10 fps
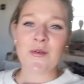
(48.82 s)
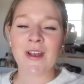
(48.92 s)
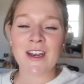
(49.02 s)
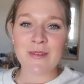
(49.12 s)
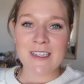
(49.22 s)

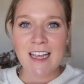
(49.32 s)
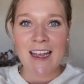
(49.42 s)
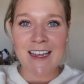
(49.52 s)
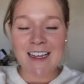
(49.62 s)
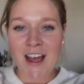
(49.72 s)
we're going to be
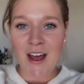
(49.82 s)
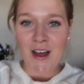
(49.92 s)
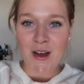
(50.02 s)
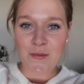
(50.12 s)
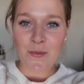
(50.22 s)
taking
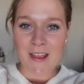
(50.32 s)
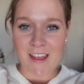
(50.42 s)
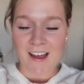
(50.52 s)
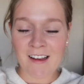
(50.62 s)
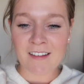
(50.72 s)
her with
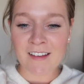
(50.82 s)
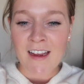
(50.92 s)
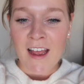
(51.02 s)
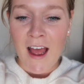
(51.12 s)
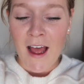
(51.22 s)
us.
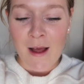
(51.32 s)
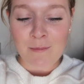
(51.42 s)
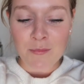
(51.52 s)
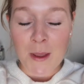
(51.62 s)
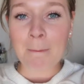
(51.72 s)

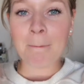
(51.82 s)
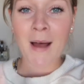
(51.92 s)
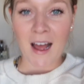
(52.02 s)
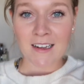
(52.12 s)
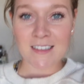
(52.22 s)
Um,
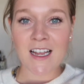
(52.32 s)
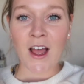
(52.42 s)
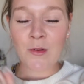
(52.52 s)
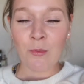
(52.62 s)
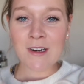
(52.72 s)
but
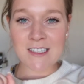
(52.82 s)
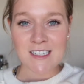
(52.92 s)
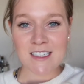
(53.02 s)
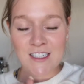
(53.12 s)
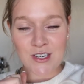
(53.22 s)
I
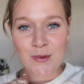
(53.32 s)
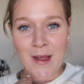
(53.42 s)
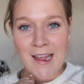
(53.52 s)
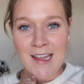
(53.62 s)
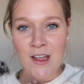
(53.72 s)
wanted to do
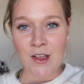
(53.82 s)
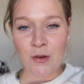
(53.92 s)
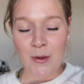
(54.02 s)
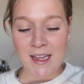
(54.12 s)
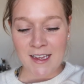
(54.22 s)
a
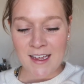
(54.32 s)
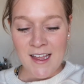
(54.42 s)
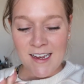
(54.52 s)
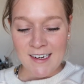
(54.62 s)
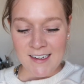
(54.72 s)
quick
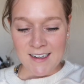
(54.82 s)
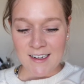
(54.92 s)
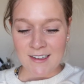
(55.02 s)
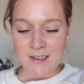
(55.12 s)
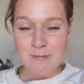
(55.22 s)

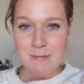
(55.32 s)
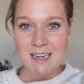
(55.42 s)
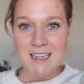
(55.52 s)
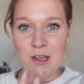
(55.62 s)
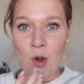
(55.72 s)
little
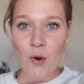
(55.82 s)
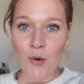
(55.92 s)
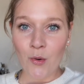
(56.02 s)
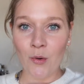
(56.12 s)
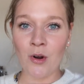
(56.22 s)
mini
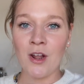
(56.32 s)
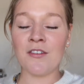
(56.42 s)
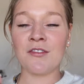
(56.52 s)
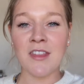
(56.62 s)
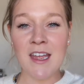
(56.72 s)
haul
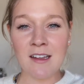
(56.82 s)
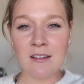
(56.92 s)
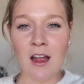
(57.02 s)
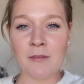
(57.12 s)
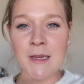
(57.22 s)
of
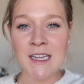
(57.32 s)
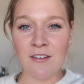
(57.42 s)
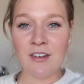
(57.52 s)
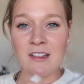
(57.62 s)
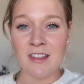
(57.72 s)
things I've been
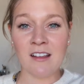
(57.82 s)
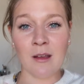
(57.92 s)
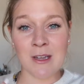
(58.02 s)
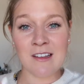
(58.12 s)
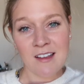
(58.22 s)
given and things
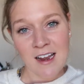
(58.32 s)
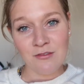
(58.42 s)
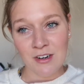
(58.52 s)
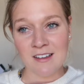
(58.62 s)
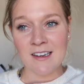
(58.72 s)
I've been sent
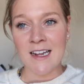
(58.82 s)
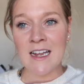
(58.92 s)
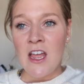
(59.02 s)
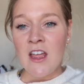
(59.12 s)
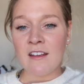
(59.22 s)

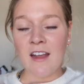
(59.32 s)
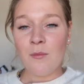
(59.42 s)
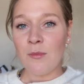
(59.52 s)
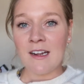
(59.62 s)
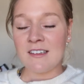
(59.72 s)
recently, because I
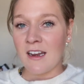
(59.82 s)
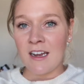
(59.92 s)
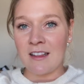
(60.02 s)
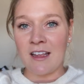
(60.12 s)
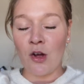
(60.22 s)
haven't really done
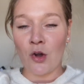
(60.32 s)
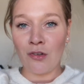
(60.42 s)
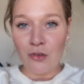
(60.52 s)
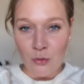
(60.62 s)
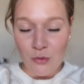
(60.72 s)
anything on
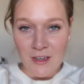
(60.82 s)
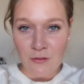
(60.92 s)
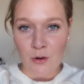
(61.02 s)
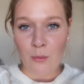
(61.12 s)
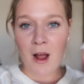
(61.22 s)
stories
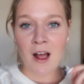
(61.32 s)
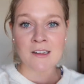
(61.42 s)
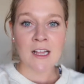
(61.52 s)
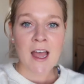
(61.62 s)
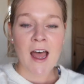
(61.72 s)
for a
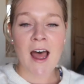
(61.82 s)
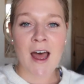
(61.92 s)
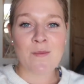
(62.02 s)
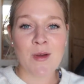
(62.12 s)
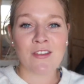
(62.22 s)
while,
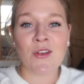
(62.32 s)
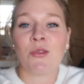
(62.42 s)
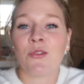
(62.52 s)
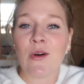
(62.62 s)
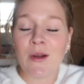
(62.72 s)
um, so I
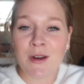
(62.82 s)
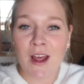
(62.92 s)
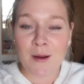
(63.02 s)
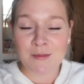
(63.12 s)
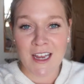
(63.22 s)
thought I would
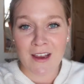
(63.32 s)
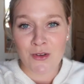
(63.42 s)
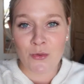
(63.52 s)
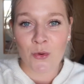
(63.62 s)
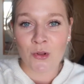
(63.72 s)
update
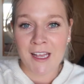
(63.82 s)
you all